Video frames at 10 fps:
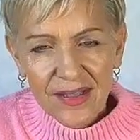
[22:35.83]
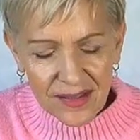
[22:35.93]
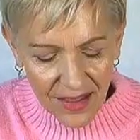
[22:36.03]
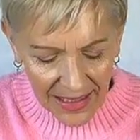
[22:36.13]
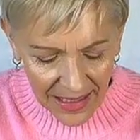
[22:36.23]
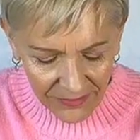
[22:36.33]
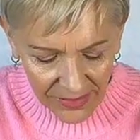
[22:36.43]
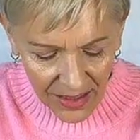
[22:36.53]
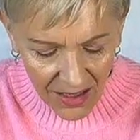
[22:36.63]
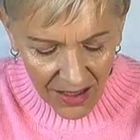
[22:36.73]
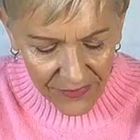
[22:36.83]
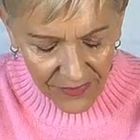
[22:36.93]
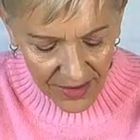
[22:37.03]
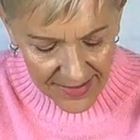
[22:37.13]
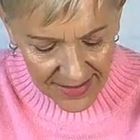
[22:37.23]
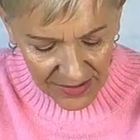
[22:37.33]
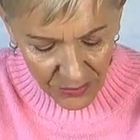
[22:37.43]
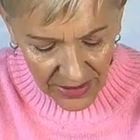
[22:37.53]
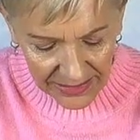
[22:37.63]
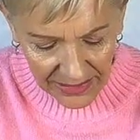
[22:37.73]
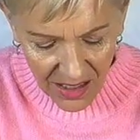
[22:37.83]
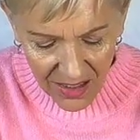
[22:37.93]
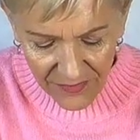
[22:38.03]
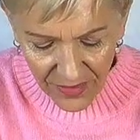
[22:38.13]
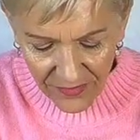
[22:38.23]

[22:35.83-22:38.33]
It says, I love life. I celebrate life.